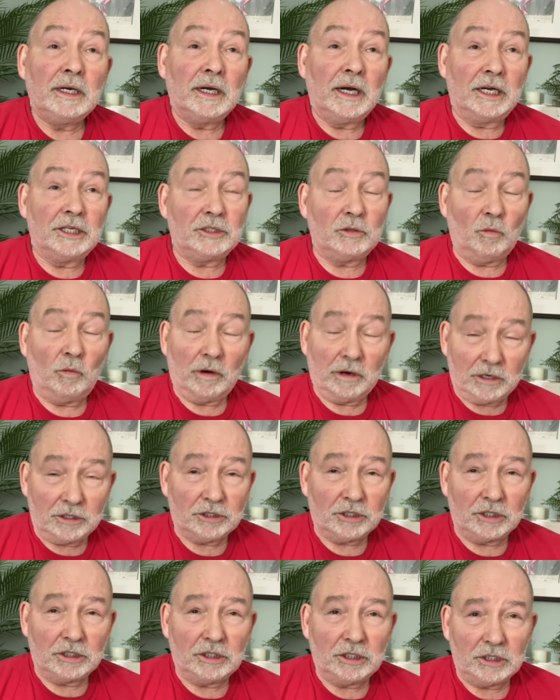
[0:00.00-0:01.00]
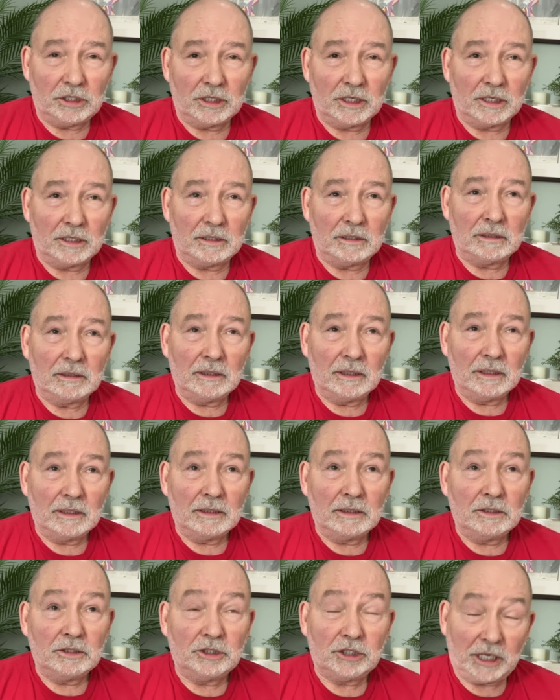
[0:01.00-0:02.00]
I said, where is it? She said,
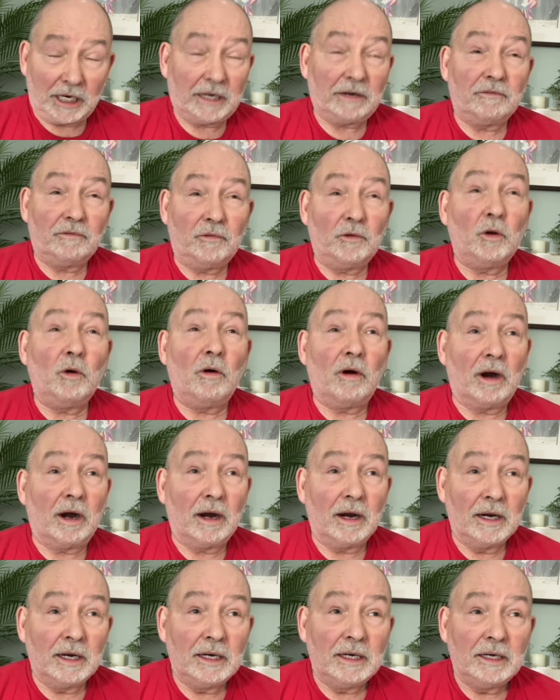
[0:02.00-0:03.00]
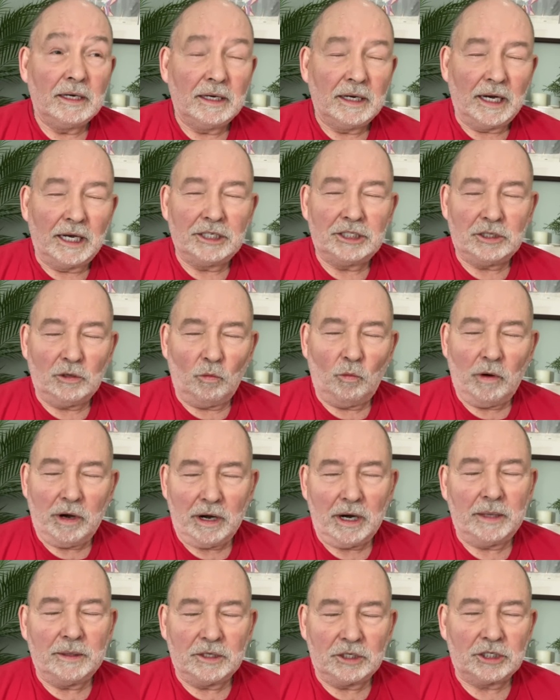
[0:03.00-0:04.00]
second floor. I said,
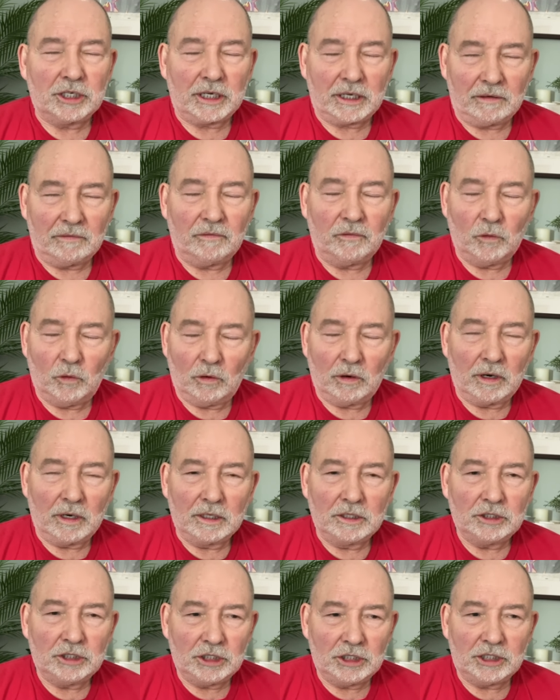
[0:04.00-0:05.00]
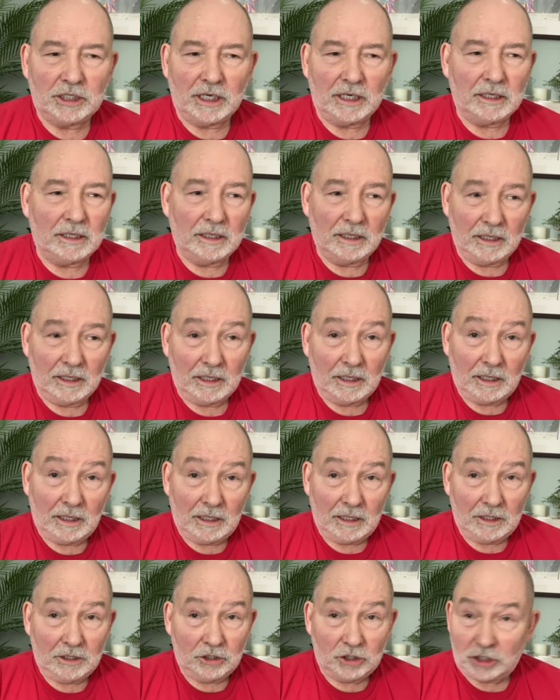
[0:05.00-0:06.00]
where on the second floor? She said,
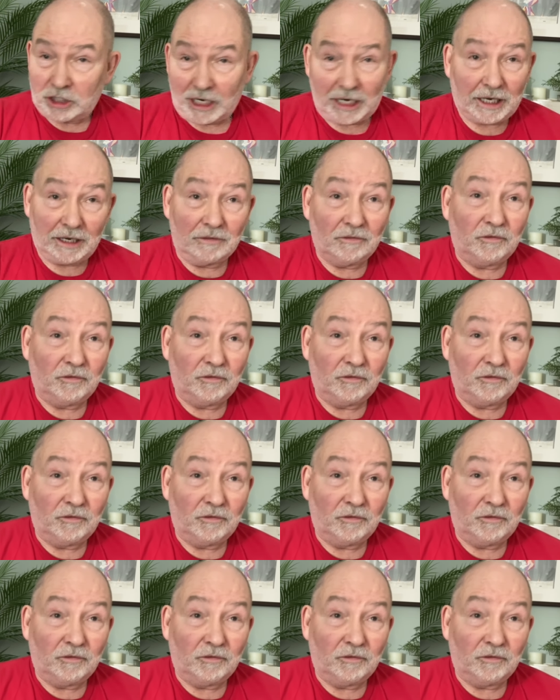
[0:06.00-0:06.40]
second